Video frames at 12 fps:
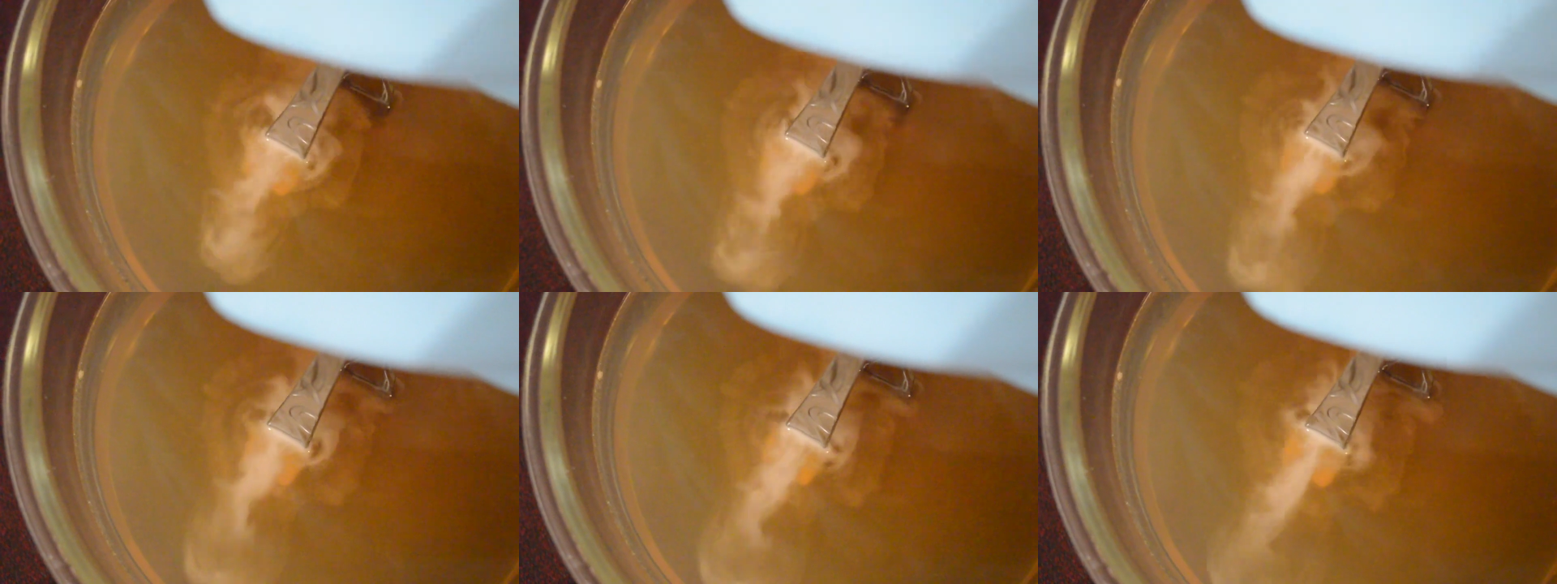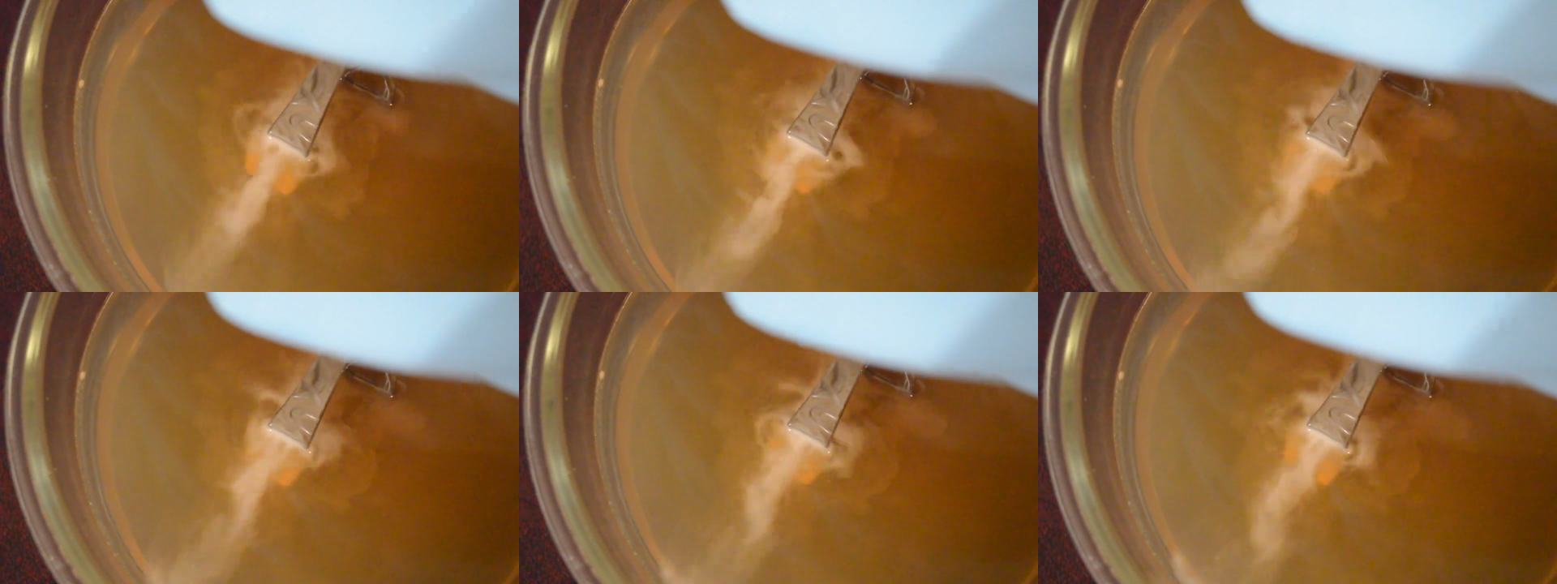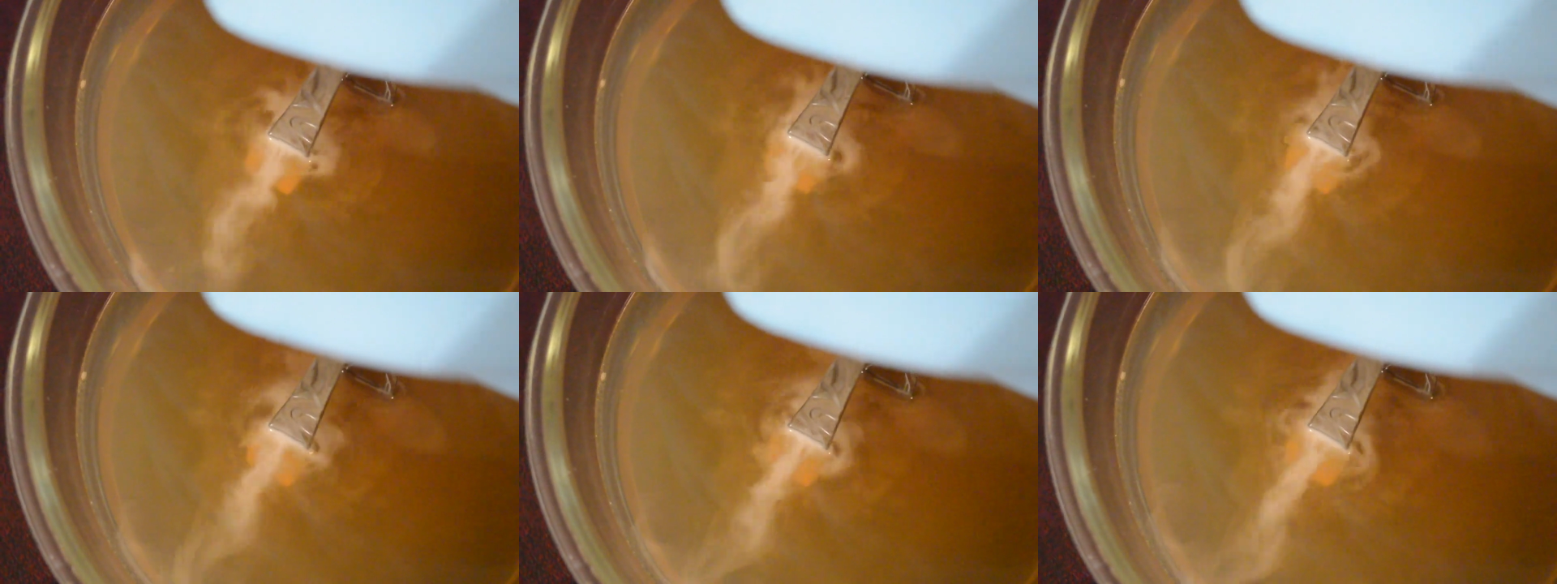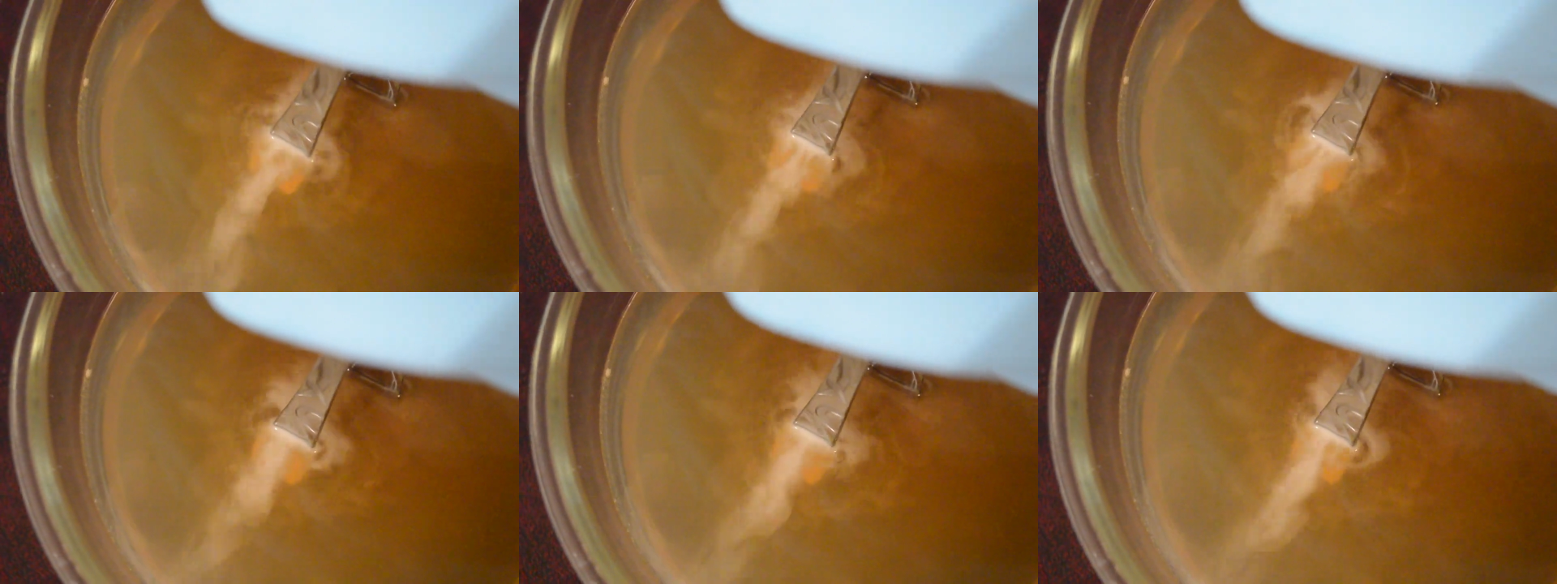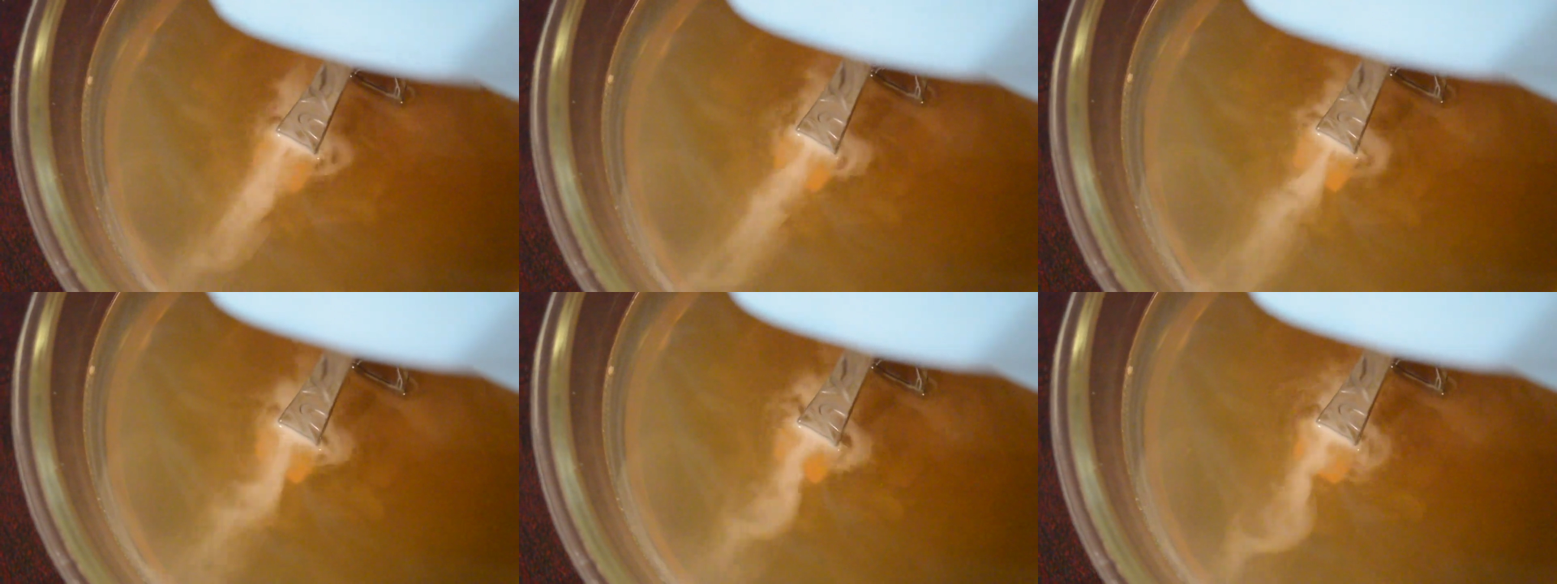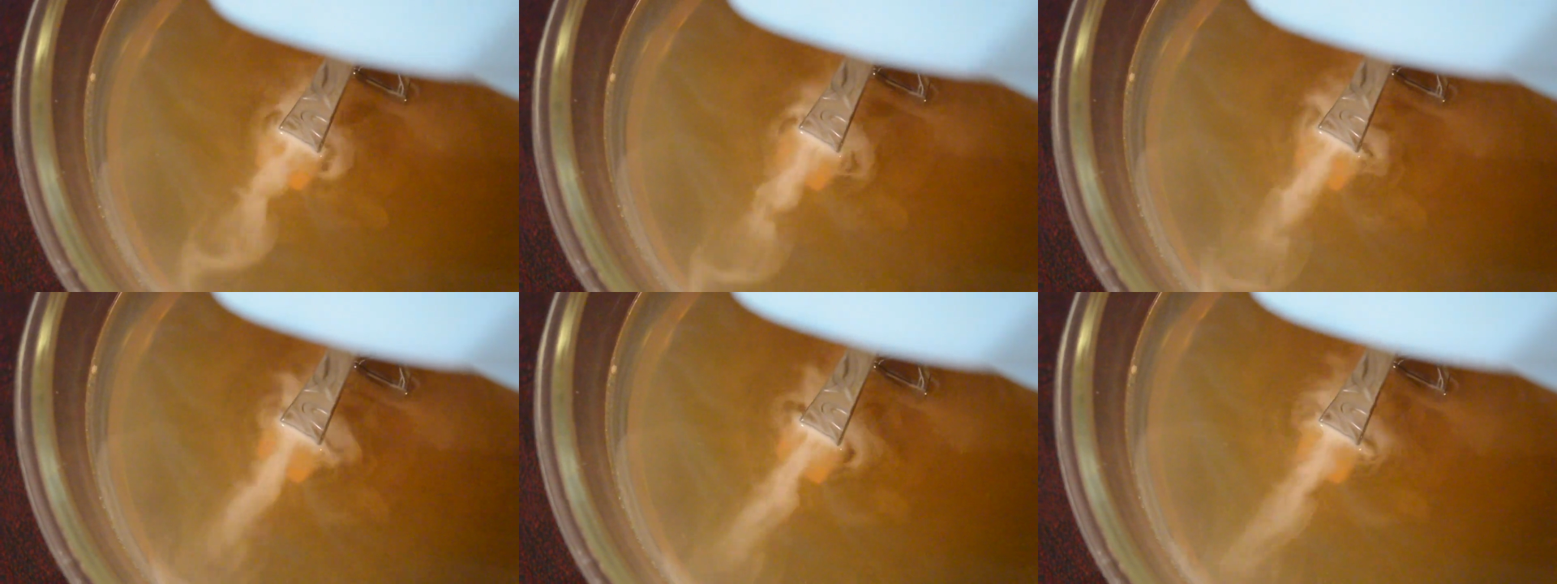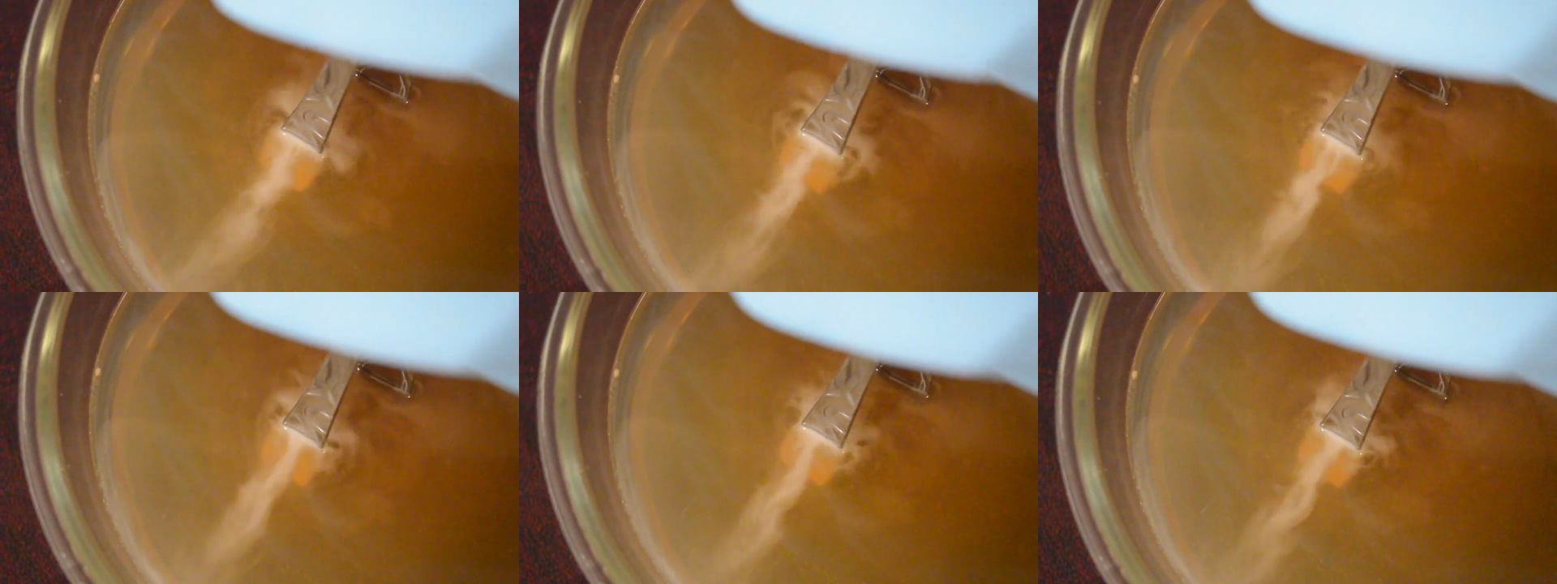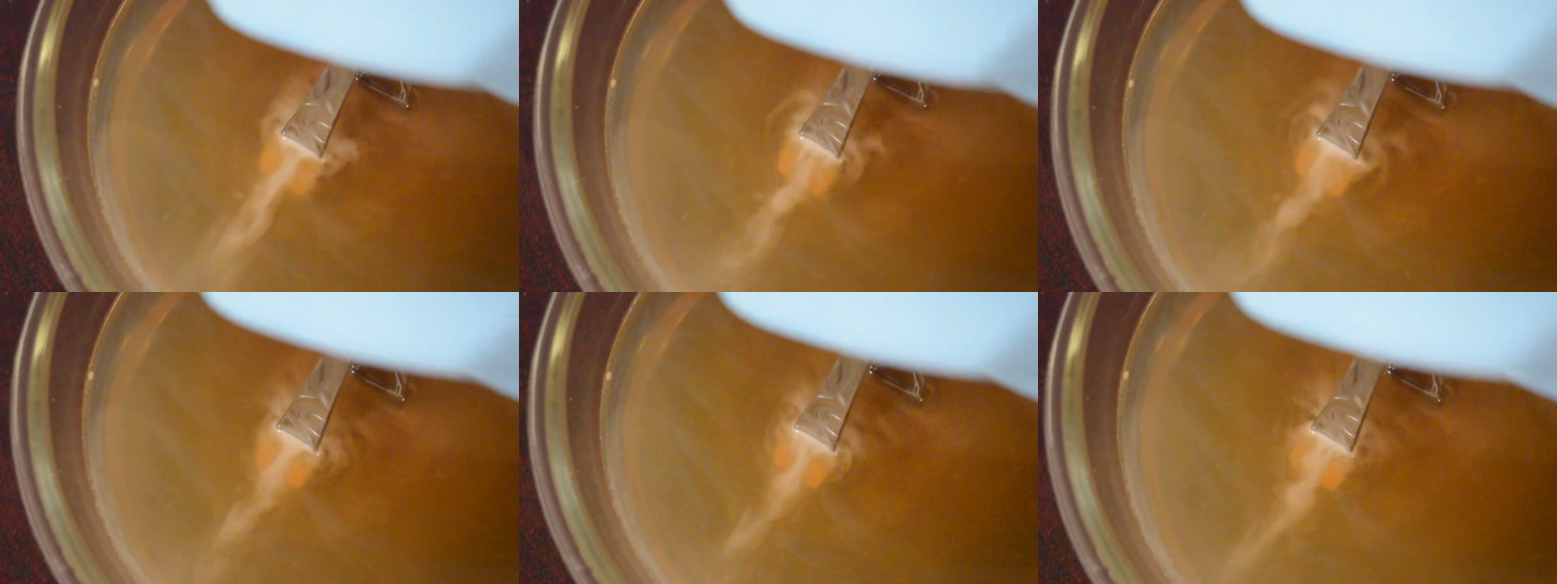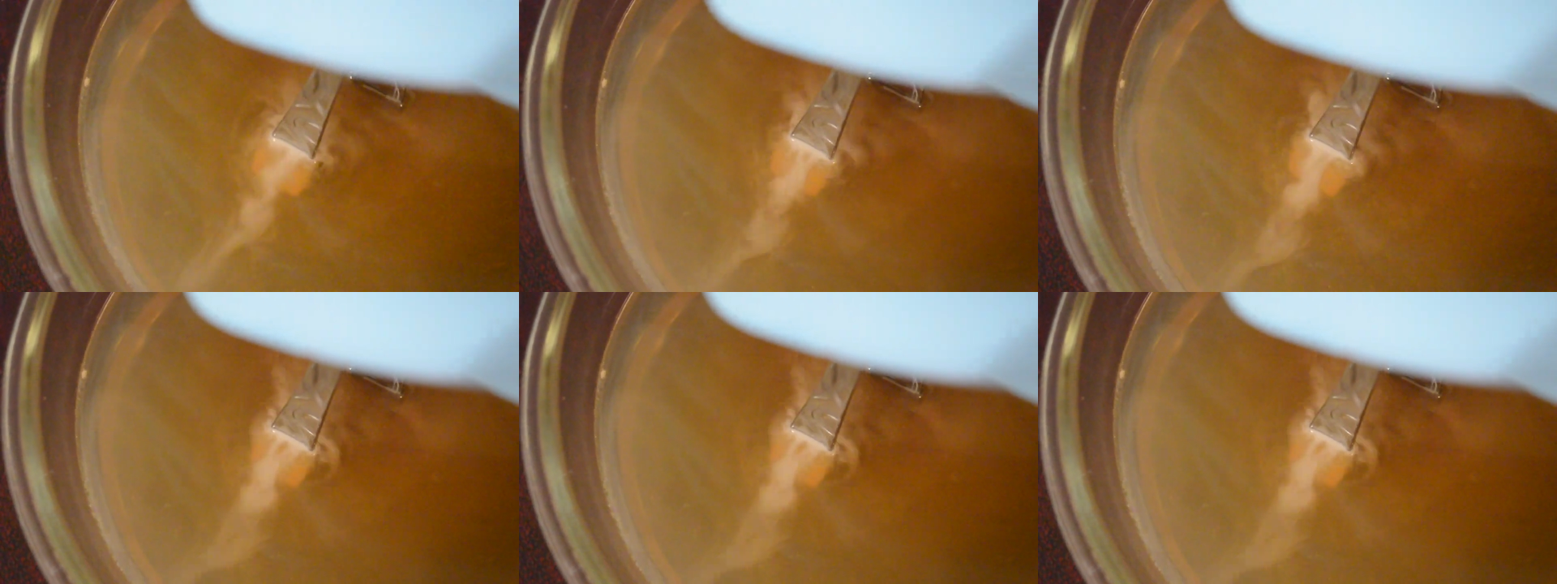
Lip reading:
(no speaker visible)